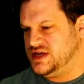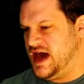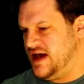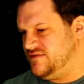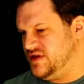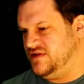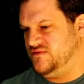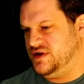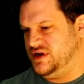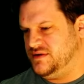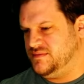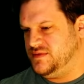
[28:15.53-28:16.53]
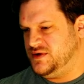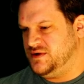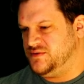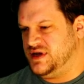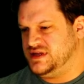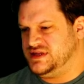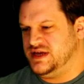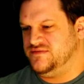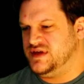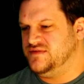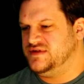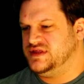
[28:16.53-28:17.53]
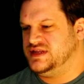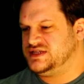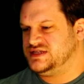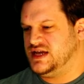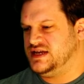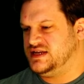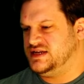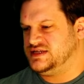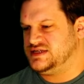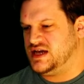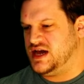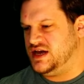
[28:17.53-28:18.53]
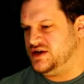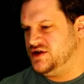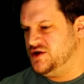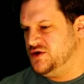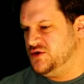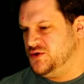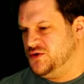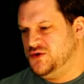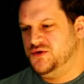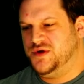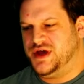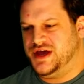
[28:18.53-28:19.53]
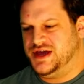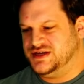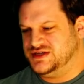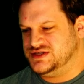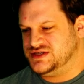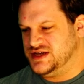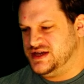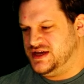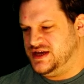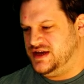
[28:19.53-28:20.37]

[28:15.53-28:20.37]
to have that freedom, right? They've given the state to decide who is,